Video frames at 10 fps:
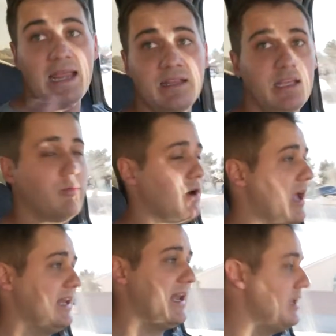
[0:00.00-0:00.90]
We're
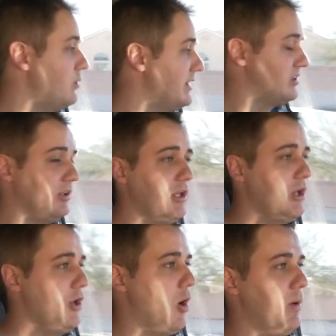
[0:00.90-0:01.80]
not getting any whistle,
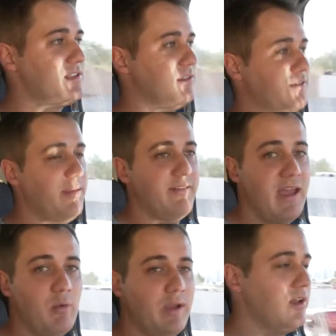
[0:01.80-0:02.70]
no whistle from the
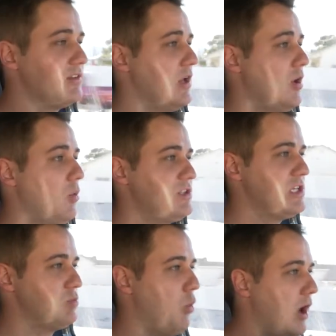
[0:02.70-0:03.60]
vent windows, which
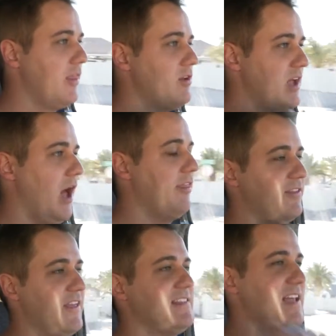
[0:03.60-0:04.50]
is one of those other
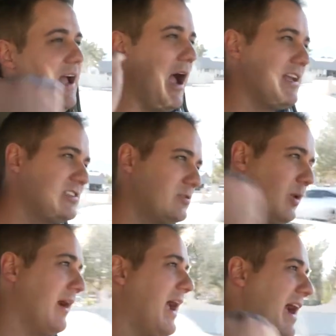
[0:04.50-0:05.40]
things that I
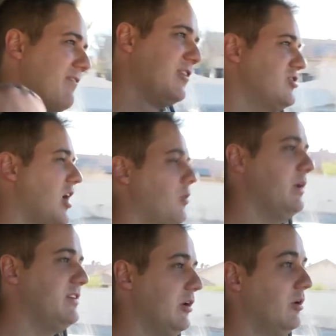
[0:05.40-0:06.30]
swear every truck
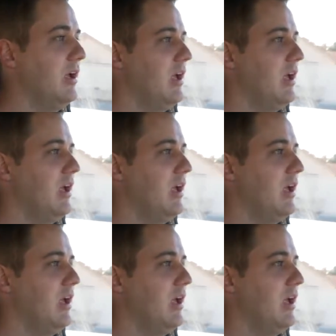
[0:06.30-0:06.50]
we do,